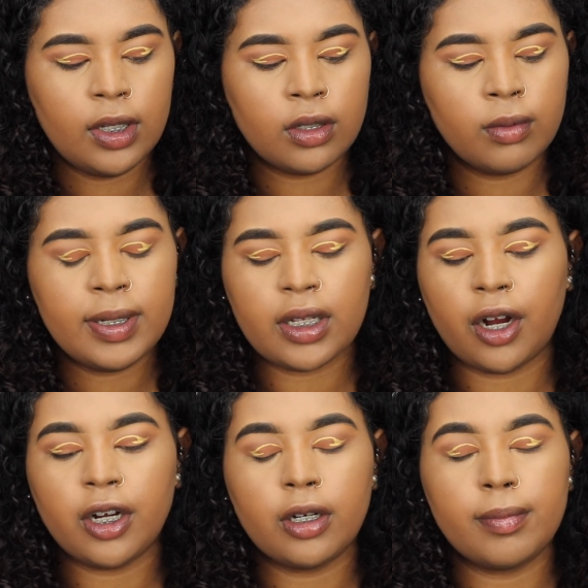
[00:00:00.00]
And don't be
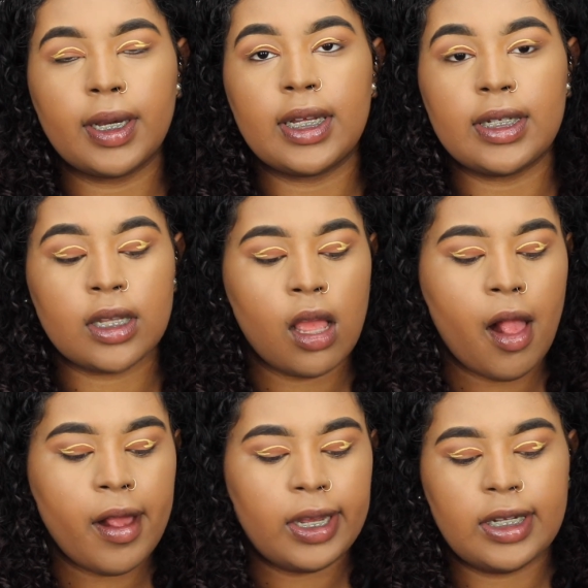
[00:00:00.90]
scared because
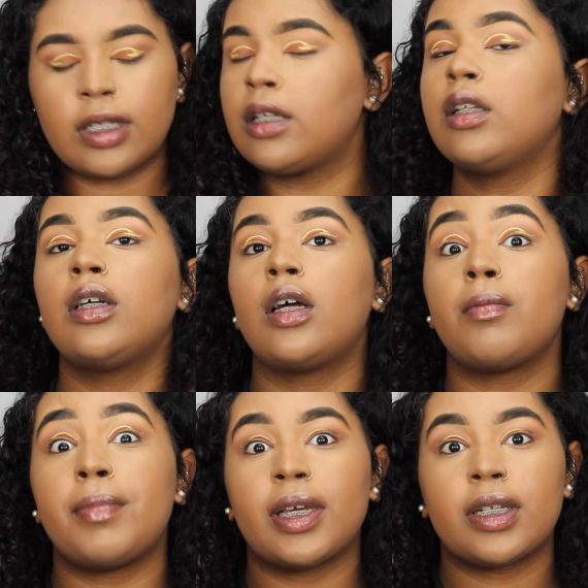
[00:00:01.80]
it's literally going
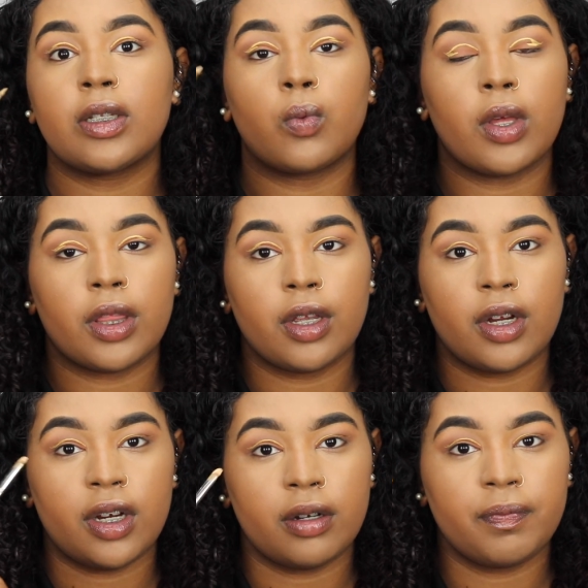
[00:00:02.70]
to mix with
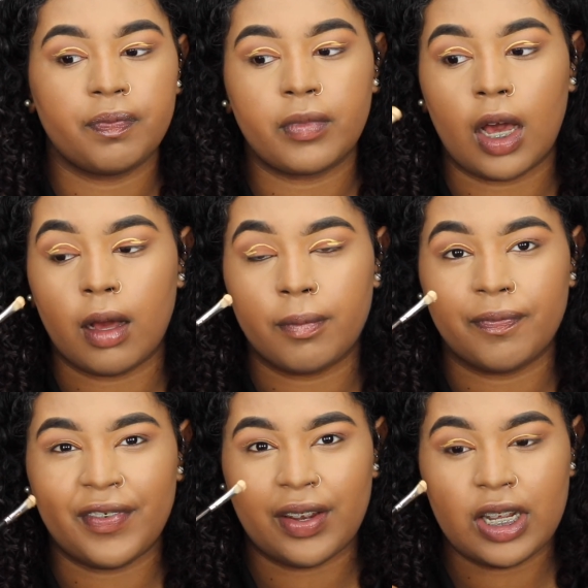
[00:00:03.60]
your
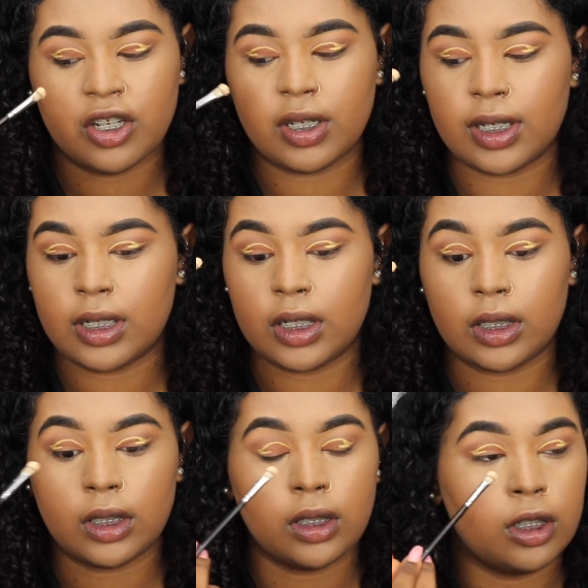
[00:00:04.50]
foundation and
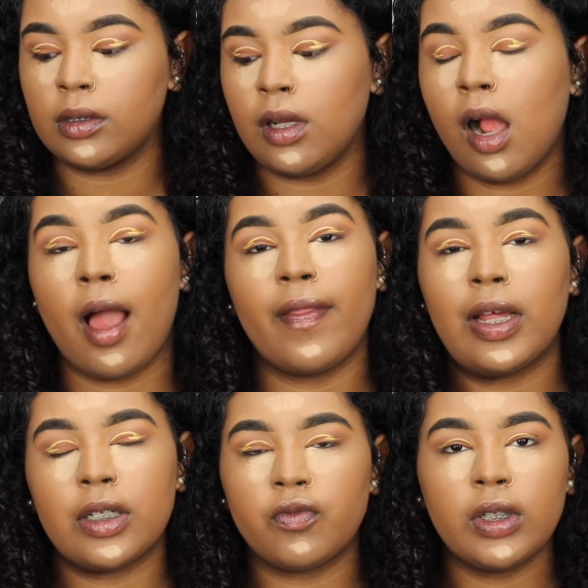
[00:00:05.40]
concealer. And
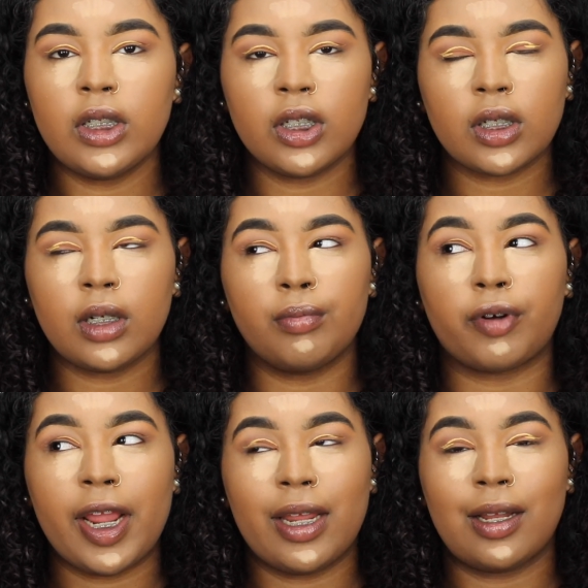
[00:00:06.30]
that's really just gonna
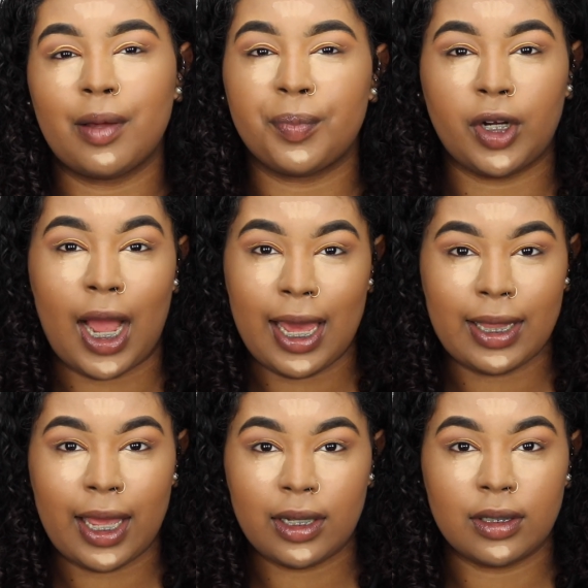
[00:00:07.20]
brighten up your
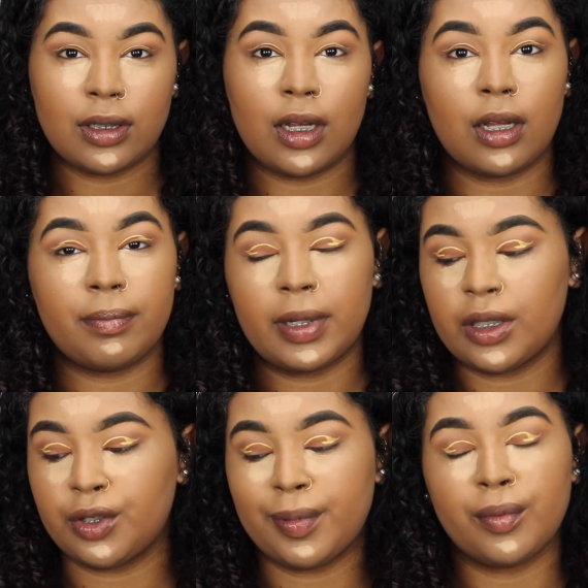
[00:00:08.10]
highlight a
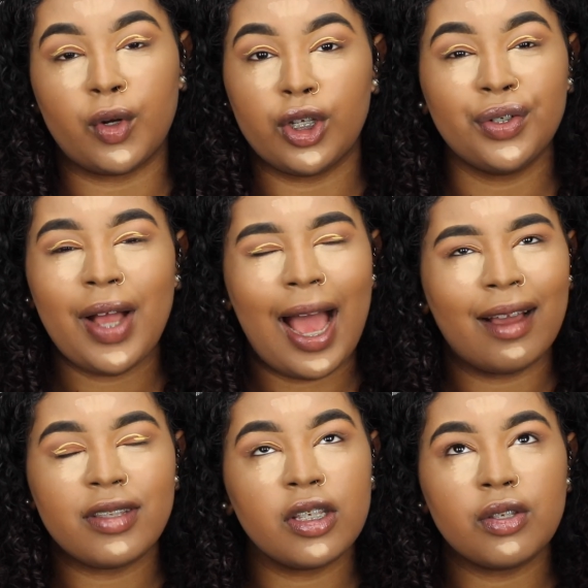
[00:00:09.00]
little bit more. You don't
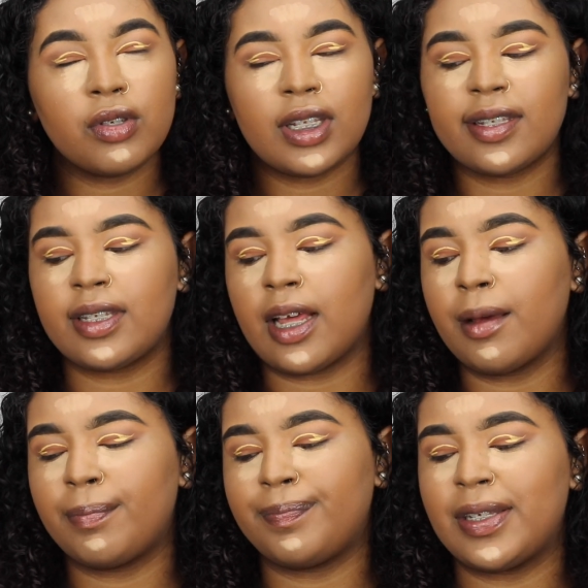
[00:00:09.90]
have to do this step.